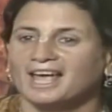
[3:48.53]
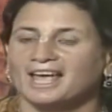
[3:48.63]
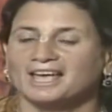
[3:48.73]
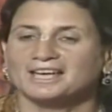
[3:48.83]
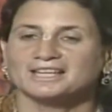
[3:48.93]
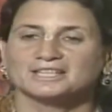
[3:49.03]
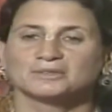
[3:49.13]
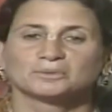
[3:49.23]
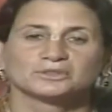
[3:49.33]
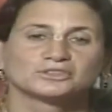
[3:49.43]
And it
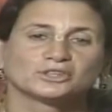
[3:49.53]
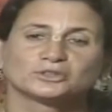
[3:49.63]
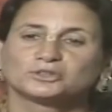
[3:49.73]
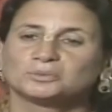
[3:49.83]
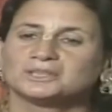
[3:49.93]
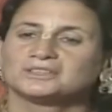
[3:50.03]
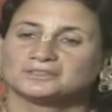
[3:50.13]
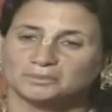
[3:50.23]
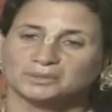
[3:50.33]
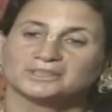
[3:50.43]
was so sweet
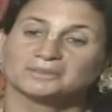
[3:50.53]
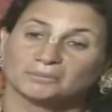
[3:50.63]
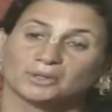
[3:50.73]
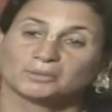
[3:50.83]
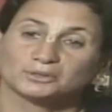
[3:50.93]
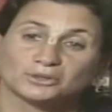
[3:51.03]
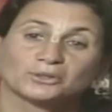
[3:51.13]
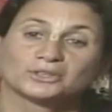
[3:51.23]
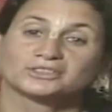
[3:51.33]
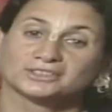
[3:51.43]
to be in Prabhupada's
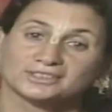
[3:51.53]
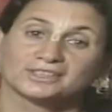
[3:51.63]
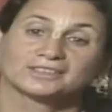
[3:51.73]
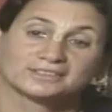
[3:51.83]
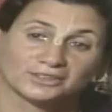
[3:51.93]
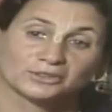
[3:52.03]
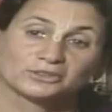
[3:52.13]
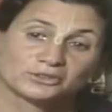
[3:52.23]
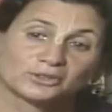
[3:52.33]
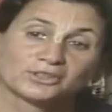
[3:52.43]
quarters and say, tell the
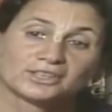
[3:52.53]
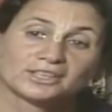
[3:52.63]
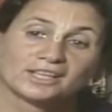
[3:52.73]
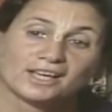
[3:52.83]
story.